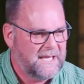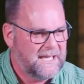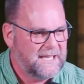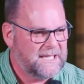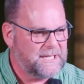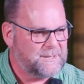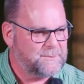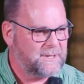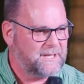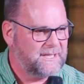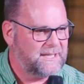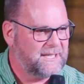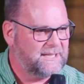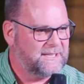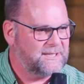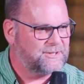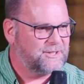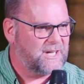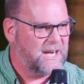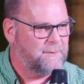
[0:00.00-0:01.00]
Elizabeth's going to
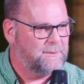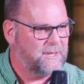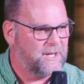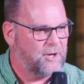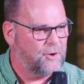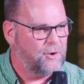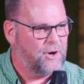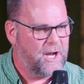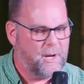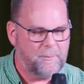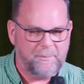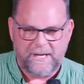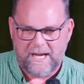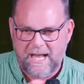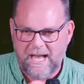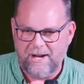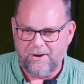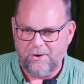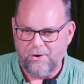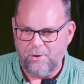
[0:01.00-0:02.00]
describe the growing up in
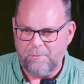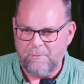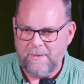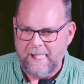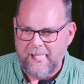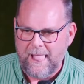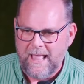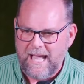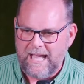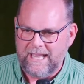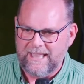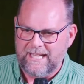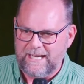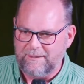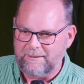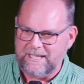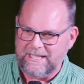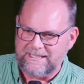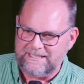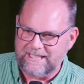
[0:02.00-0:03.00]
her home, and then I'm
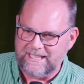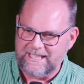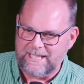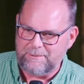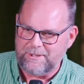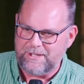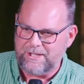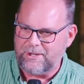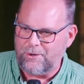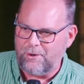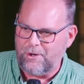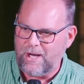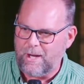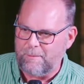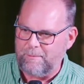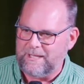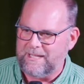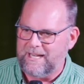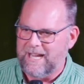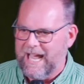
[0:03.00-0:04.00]
going to tell you about the growing
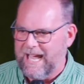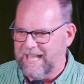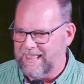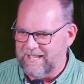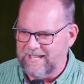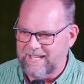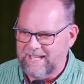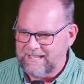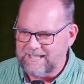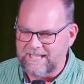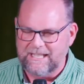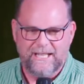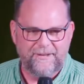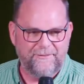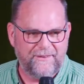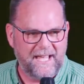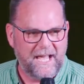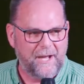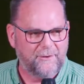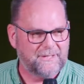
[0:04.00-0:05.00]
up in the, the
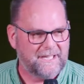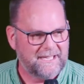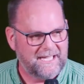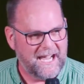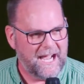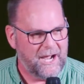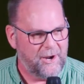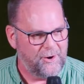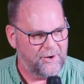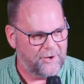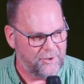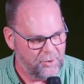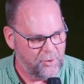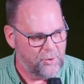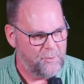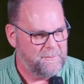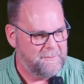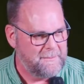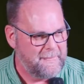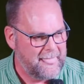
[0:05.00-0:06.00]
living out in our
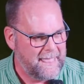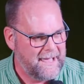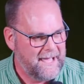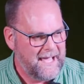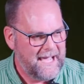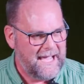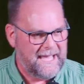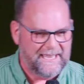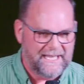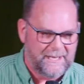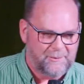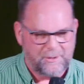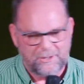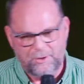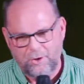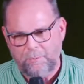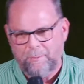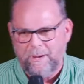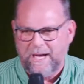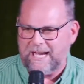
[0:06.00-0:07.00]
home, and then we'll
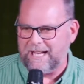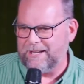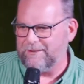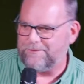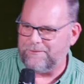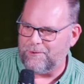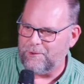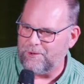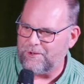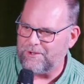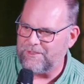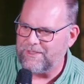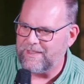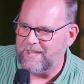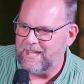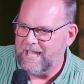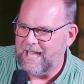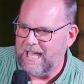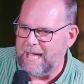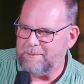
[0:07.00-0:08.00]
go back and
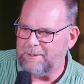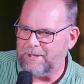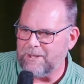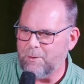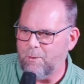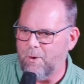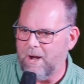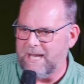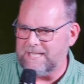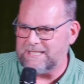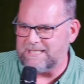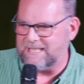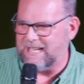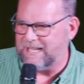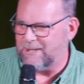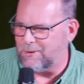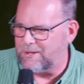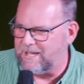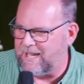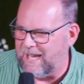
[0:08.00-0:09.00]
forth about the whys. Is
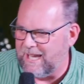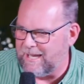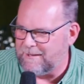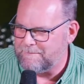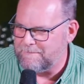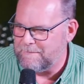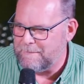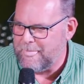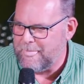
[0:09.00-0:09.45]
that okay?